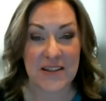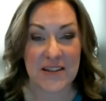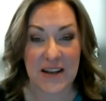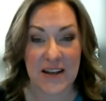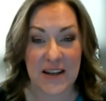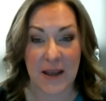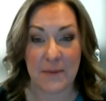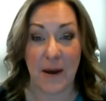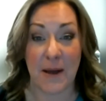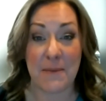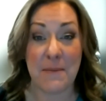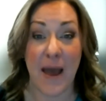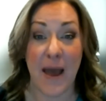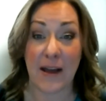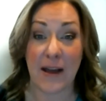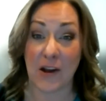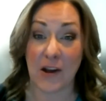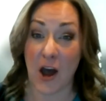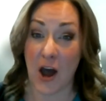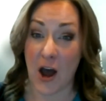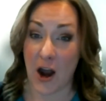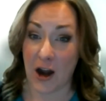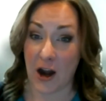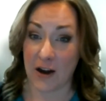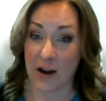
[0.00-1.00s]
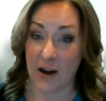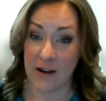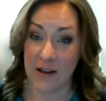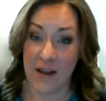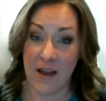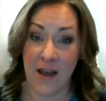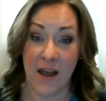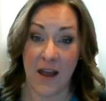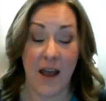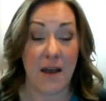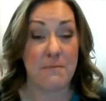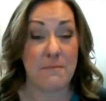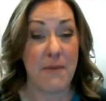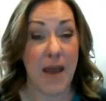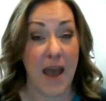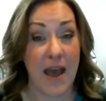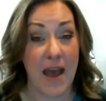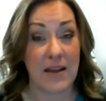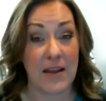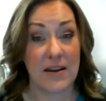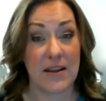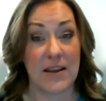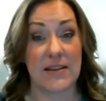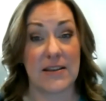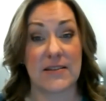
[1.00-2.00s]
today by Matt Carr.
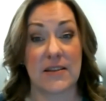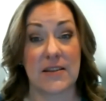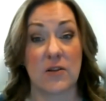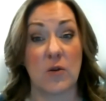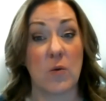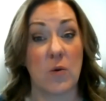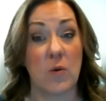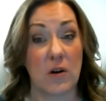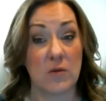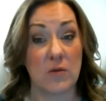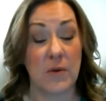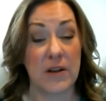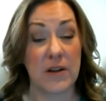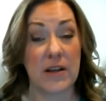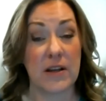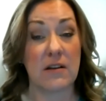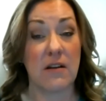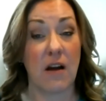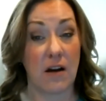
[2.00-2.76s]
Matt is an award-winning